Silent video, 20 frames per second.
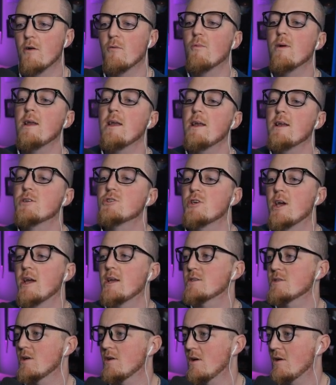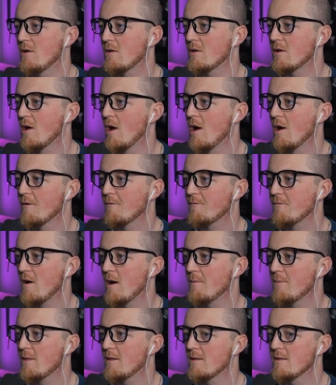We need to change the Hulk
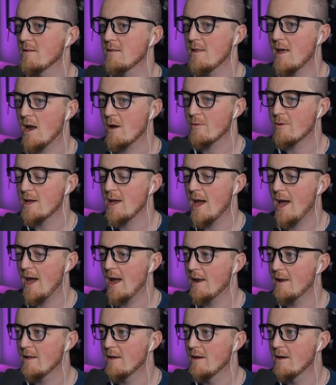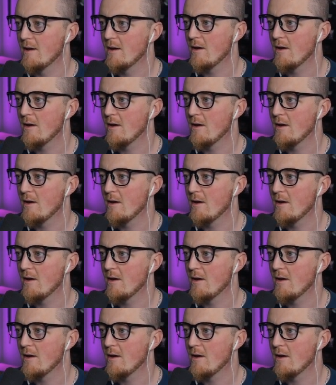from the Larry head.